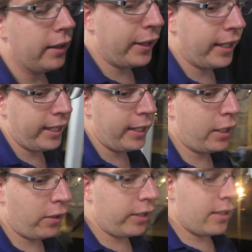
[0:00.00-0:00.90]
The
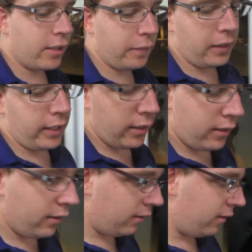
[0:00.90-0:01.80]
goddess of
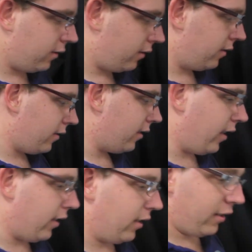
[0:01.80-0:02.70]
linen.
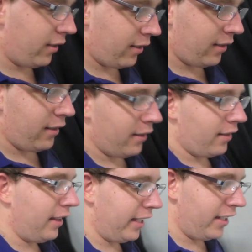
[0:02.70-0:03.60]
I don't know.
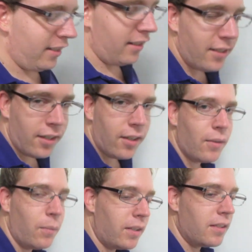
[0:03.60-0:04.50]
Linen? No,
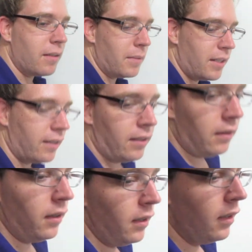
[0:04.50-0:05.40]
what is it? Material?
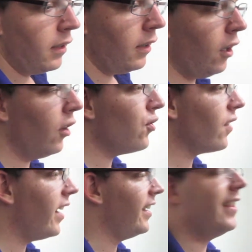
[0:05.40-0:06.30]

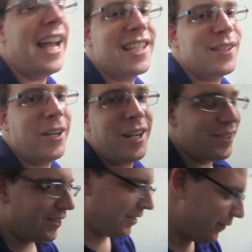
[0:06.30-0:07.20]
Lingerie. That's the word I
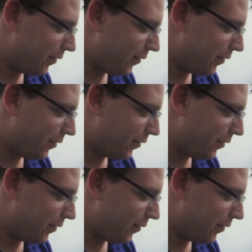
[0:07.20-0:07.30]
was looking